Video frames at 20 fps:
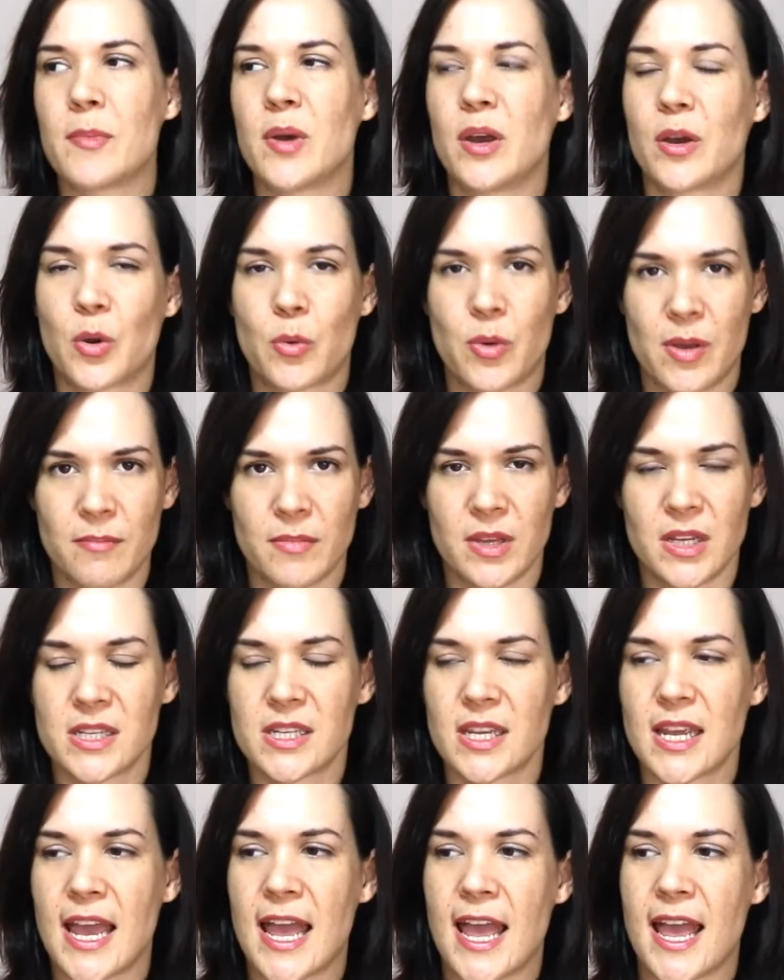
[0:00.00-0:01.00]

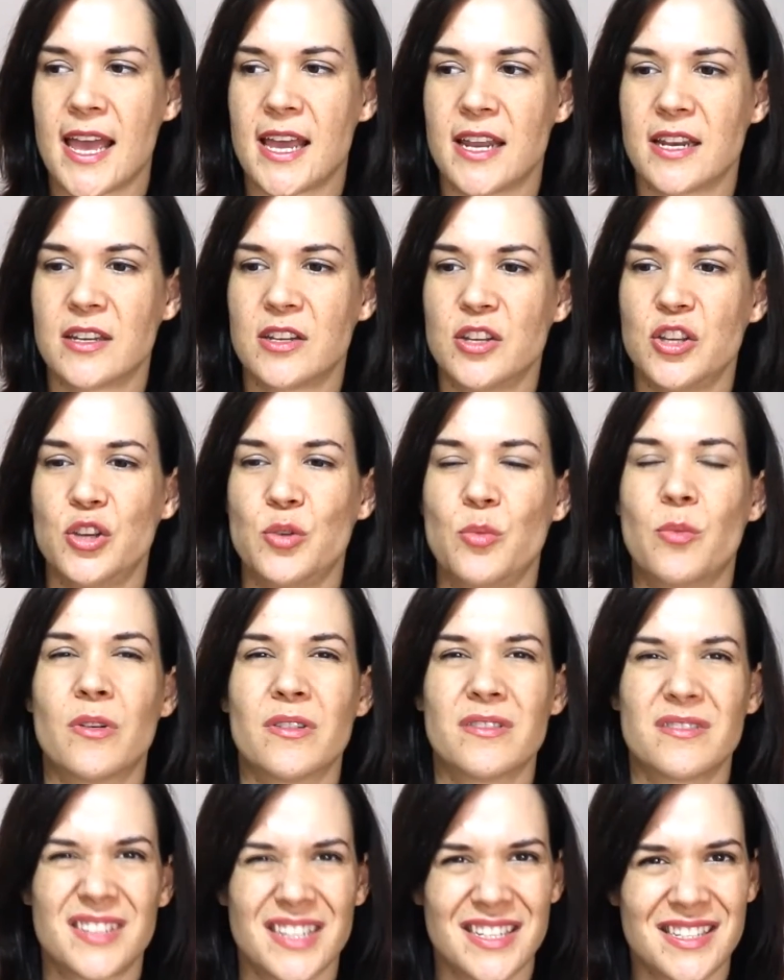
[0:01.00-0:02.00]
equipment, and you
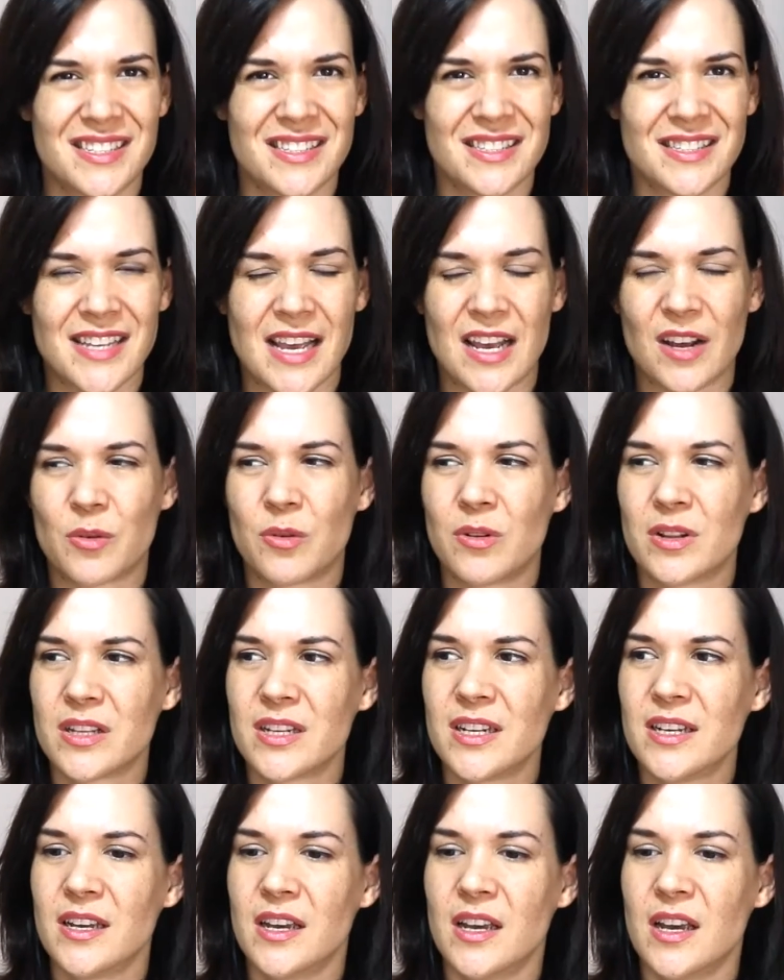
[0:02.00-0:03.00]
want decent sound
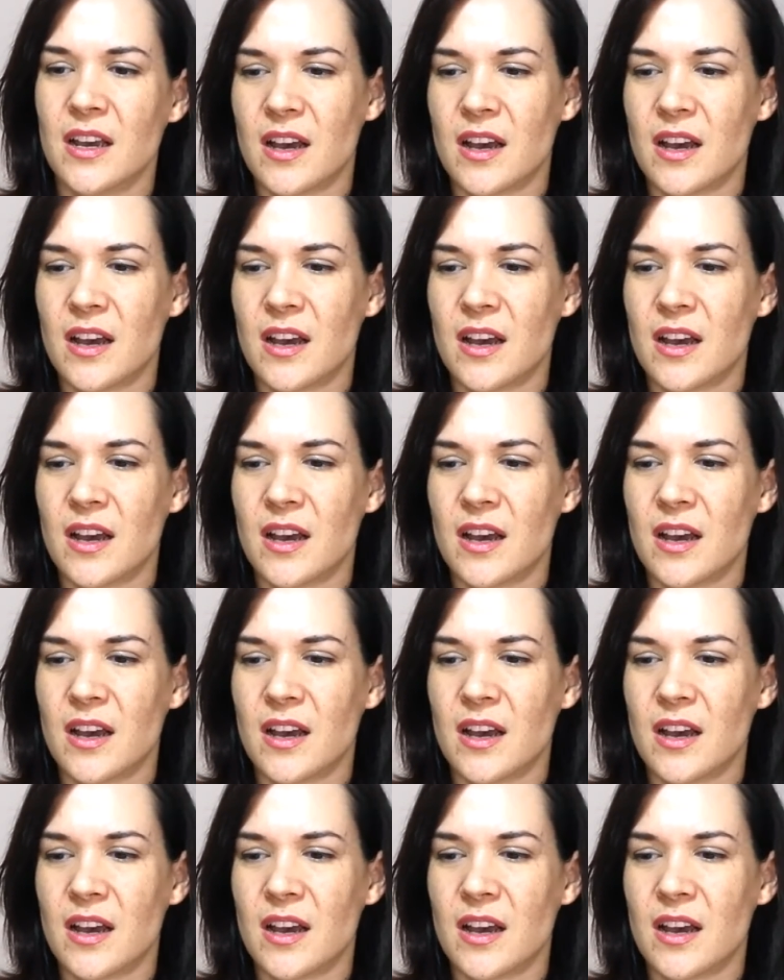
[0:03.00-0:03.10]
quality.